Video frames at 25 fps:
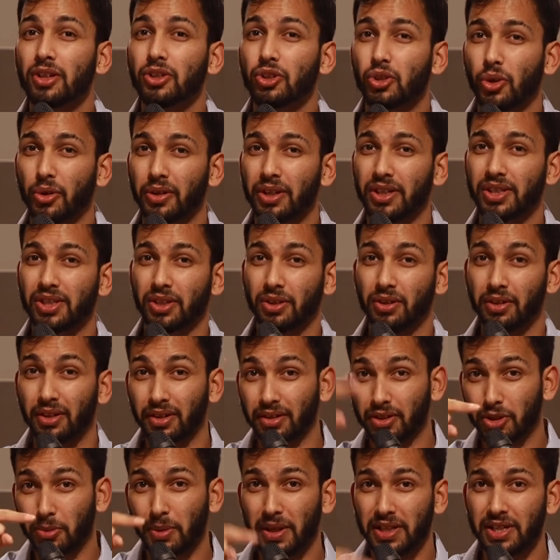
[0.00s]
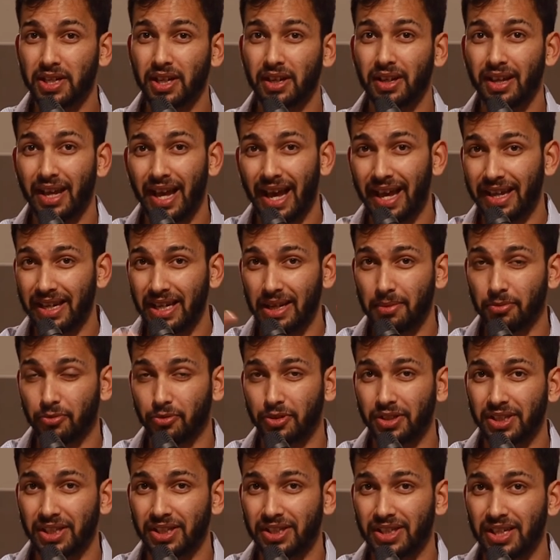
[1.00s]
join us on Twitter at
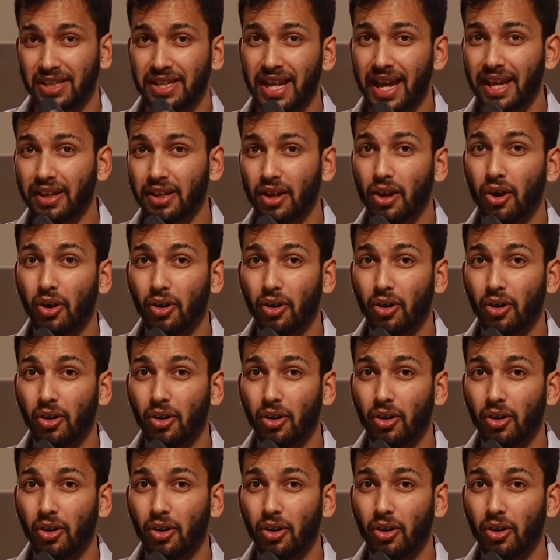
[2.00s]
EM360 Tech,